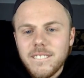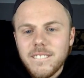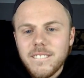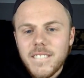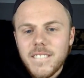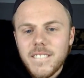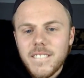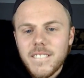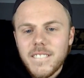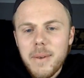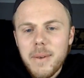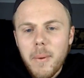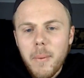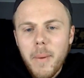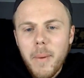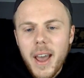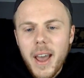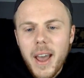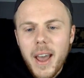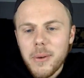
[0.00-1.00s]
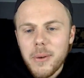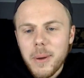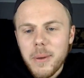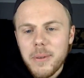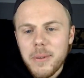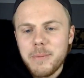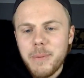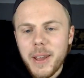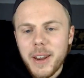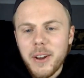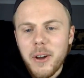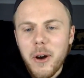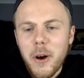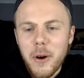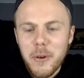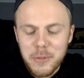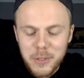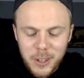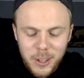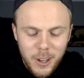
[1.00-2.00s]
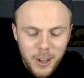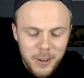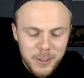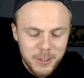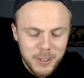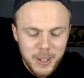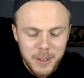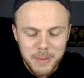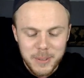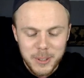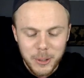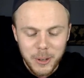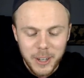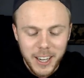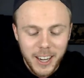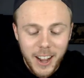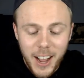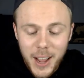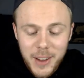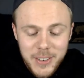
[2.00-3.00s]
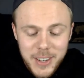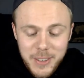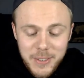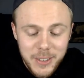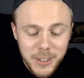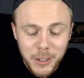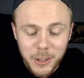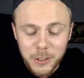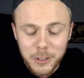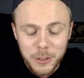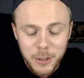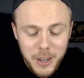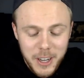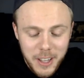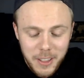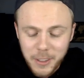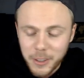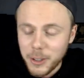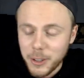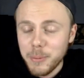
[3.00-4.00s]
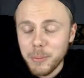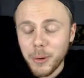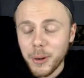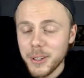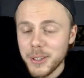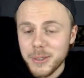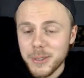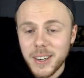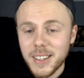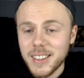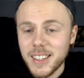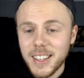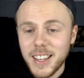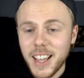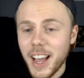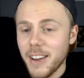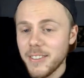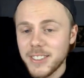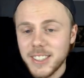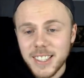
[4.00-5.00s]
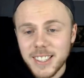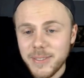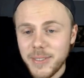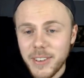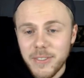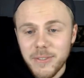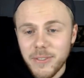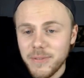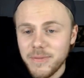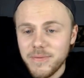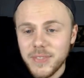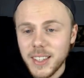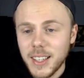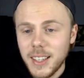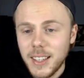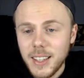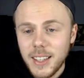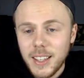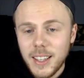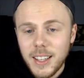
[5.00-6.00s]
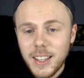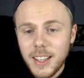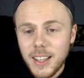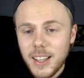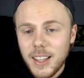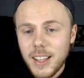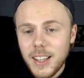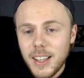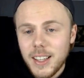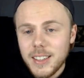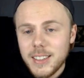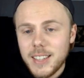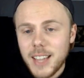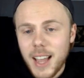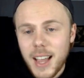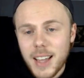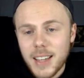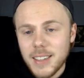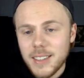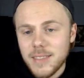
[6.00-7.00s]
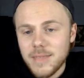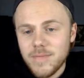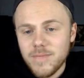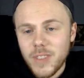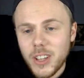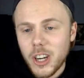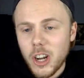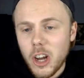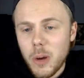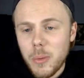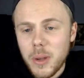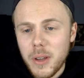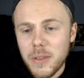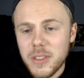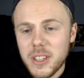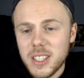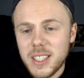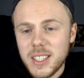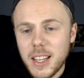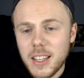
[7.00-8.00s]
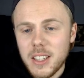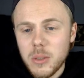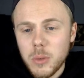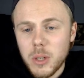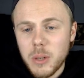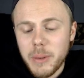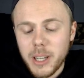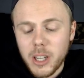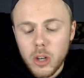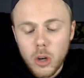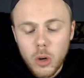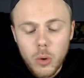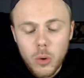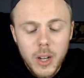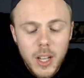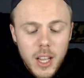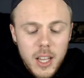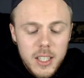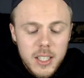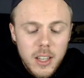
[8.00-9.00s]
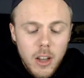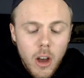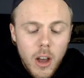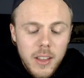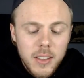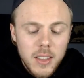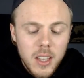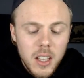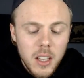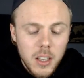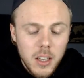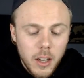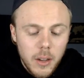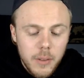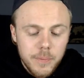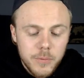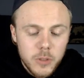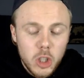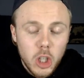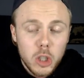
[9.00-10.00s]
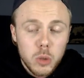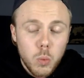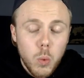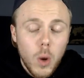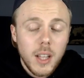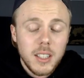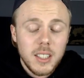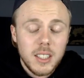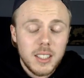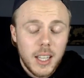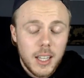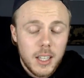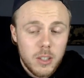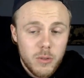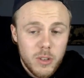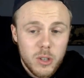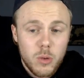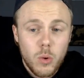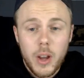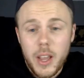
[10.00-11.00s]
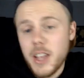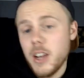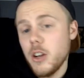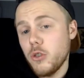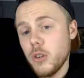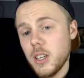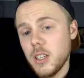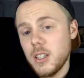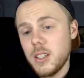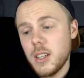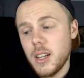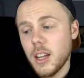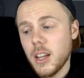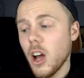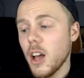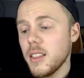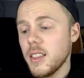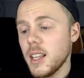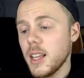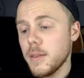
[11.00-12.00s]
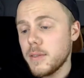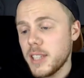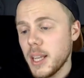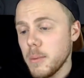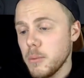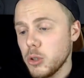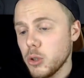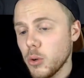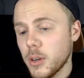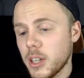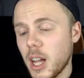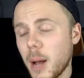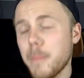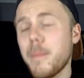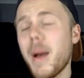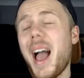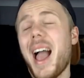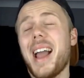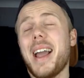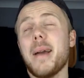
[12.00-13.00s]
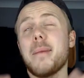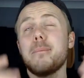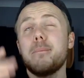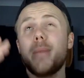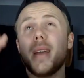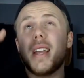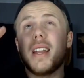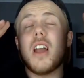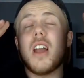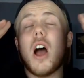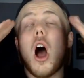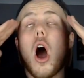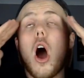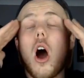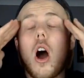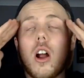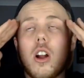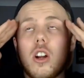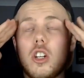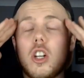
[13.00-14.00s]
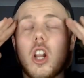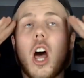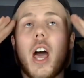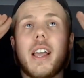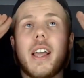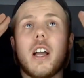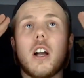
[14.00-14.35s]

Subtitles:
I am aware that we've spent half the live stream talking. I haven't even gone through any of the good points or anything yet. I've just been... Dan, an army of the Stenza would have been cool. See, I think just one Stenza is quite interesting. And I think if Tim Shaw had come back and been, like,